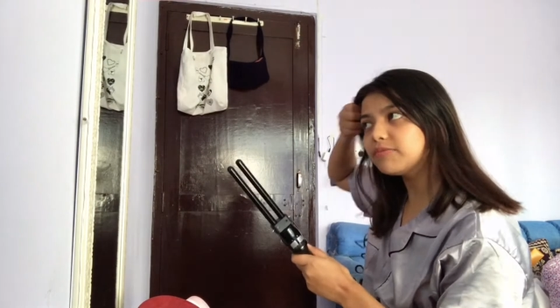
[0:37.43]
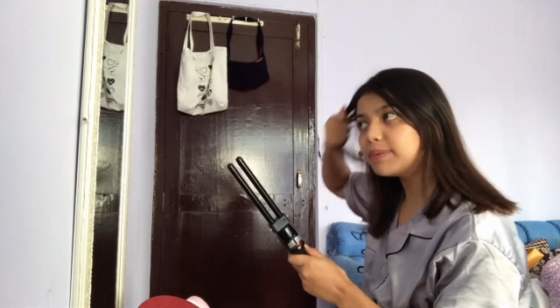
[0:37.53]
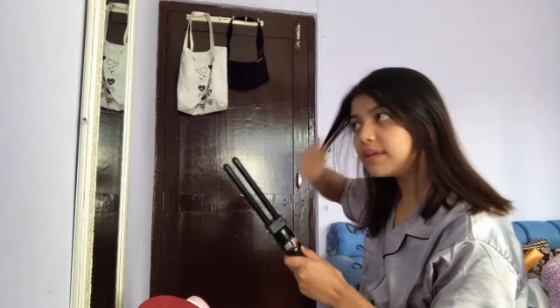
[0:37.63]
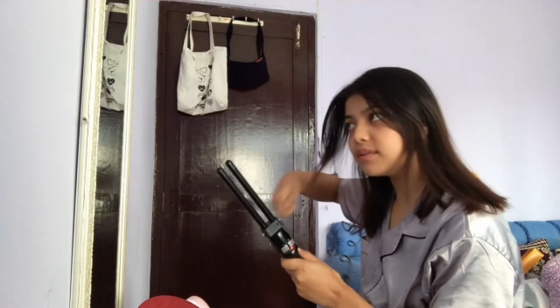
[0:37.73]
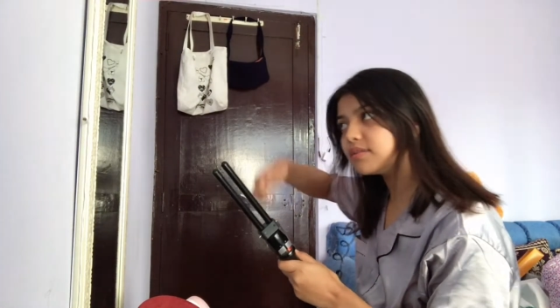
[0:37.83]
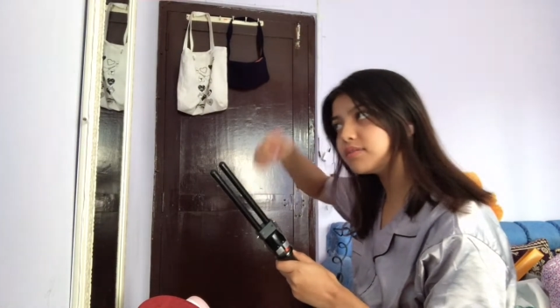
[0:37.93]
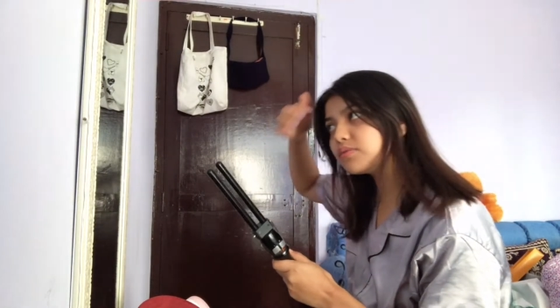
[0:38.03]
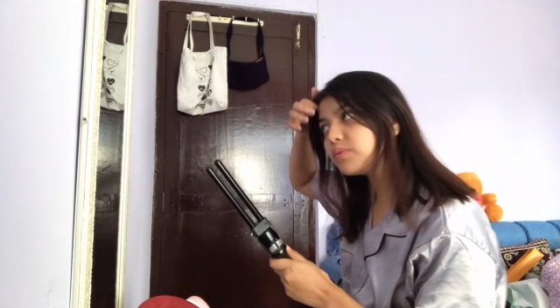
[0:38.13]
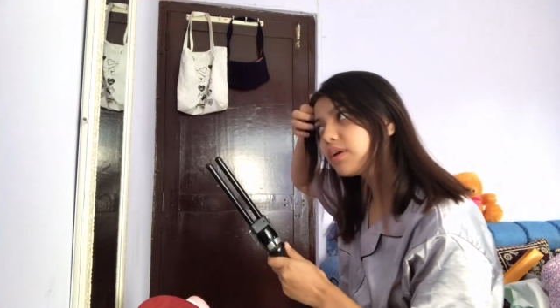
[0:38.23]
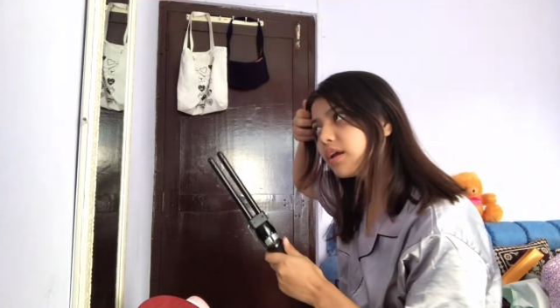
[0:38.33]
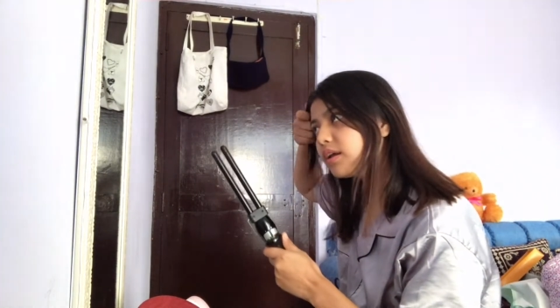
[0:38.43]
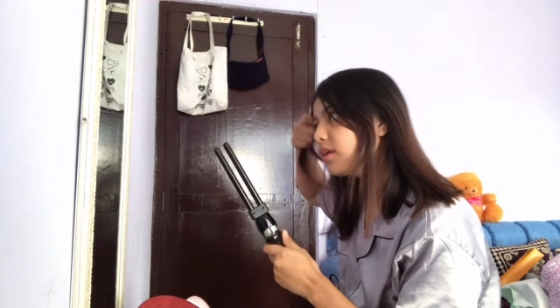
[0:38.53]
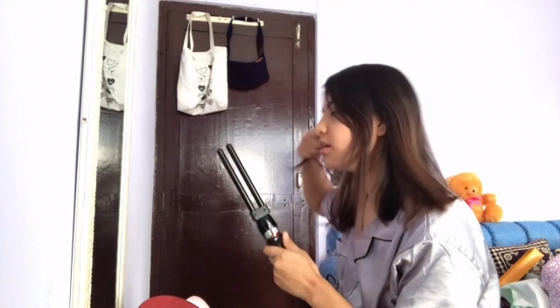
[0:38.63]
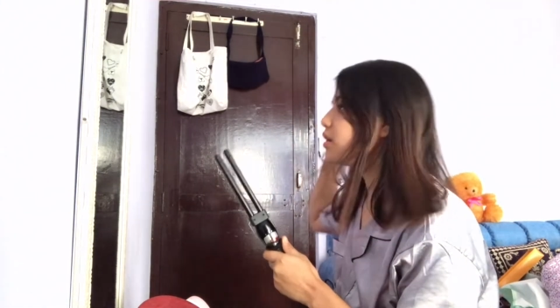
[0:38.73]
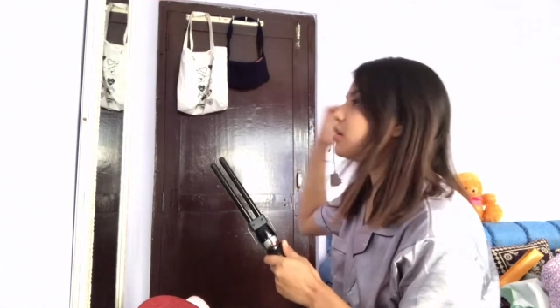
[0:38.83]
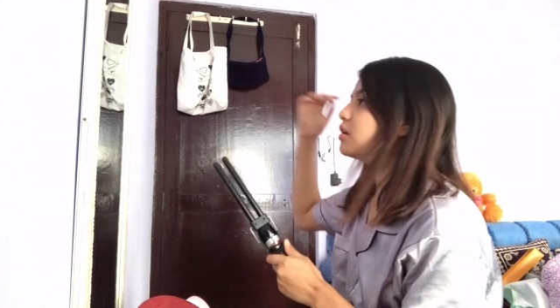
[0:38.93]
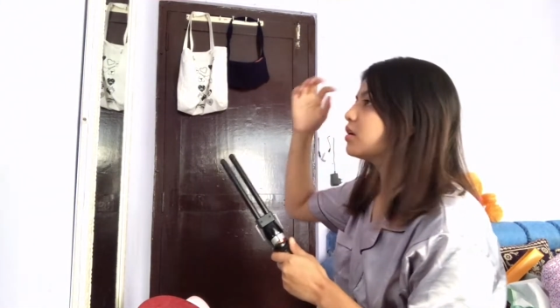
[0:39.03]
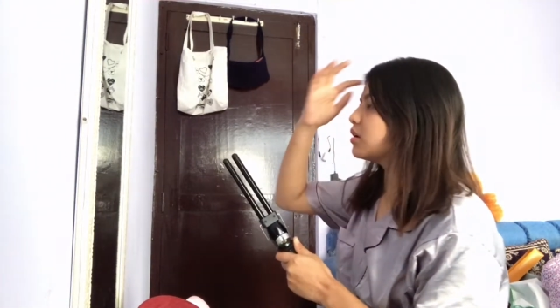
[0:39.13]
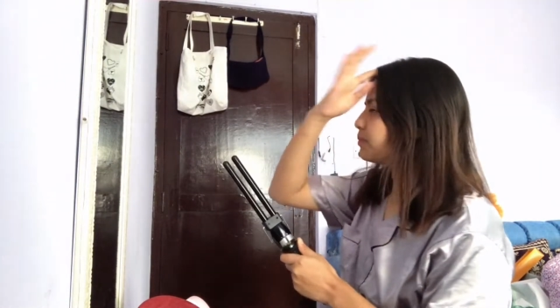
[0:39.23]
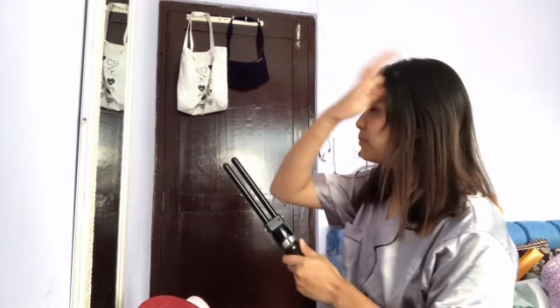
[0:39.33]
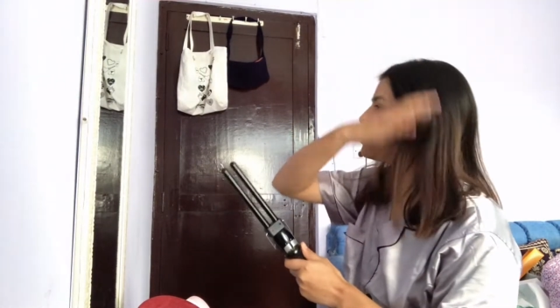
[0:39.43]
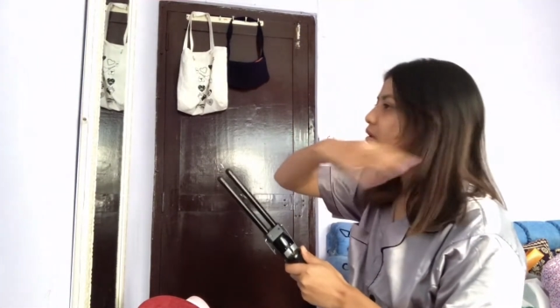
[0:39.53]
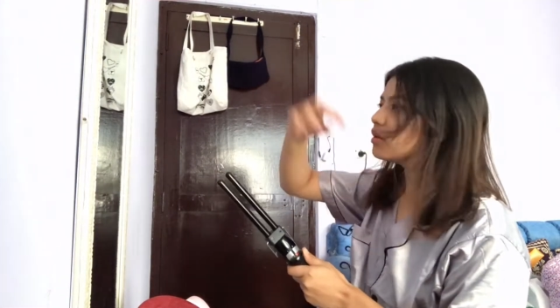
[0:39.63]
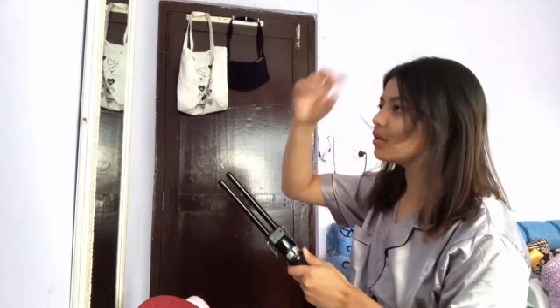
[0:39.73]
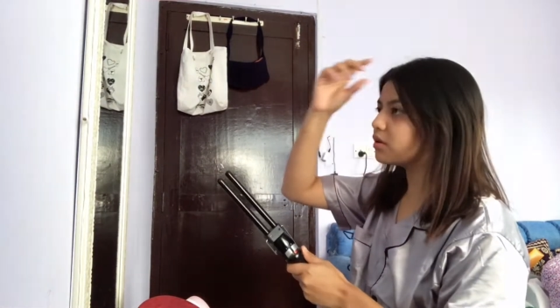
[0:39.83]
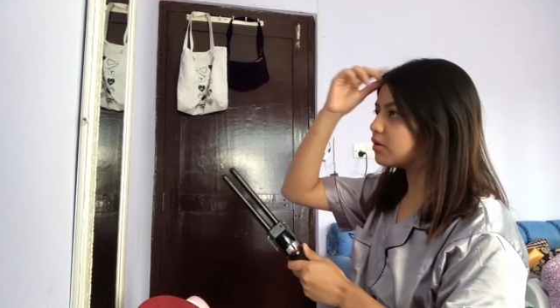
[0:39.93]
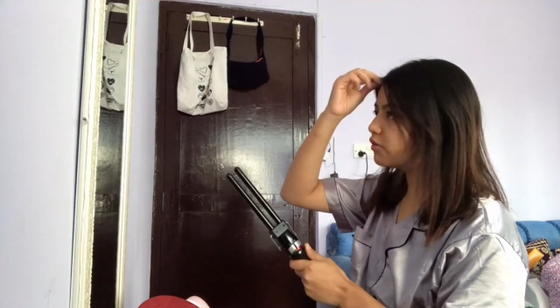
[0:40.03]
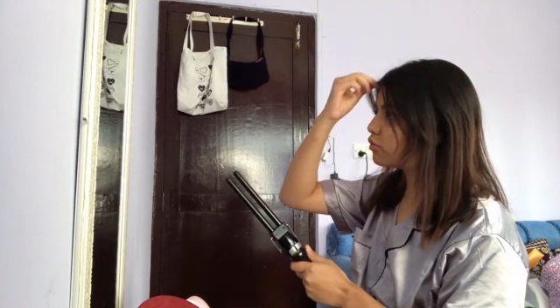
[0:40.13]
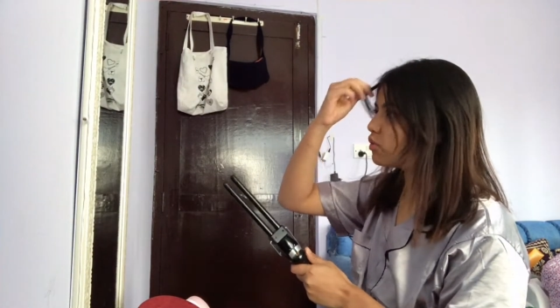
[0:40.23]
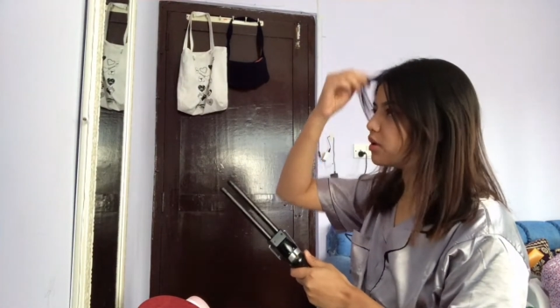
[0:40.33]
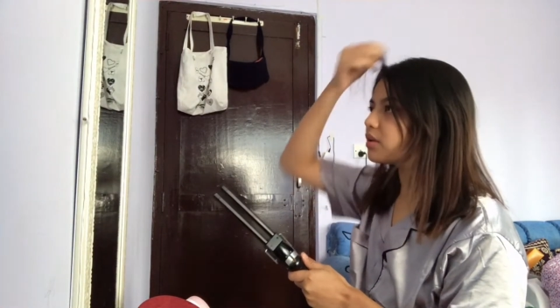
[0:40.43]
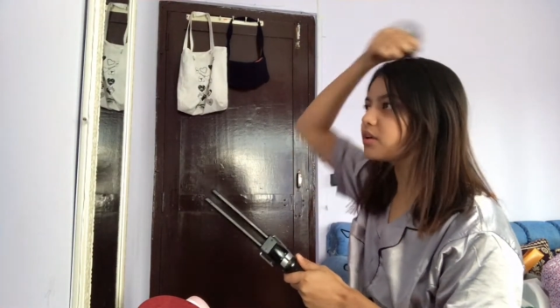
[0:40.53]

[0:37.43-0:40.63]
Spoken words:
me this way. A puddle of water